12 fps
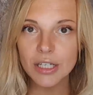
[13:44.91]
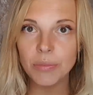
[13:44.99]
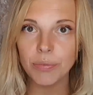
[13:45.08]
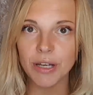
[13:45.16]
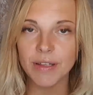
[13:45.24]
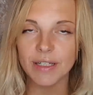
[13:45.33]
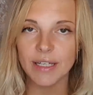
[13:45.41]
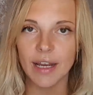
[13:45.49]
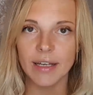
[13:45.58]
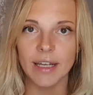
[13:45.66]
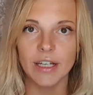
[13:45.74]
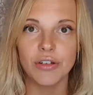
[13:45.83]
your breathing
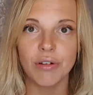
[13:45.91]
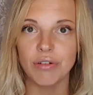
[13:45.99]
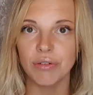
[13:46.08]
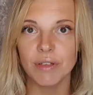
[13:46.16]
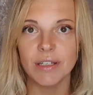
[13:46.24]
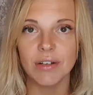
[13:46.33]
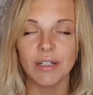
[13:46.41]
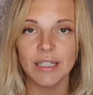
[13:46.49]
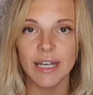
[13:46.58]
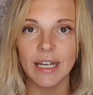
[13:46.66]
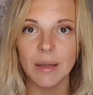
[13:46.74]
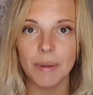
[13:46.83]
techniques. You can do this on a
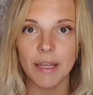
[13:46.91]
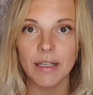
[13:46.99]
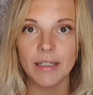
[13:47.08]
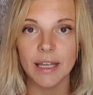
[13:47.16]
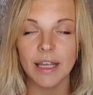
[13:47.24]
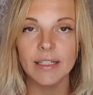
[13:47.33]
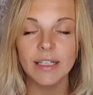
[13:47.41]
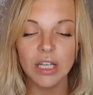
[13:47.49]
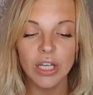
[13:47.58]
daily basis.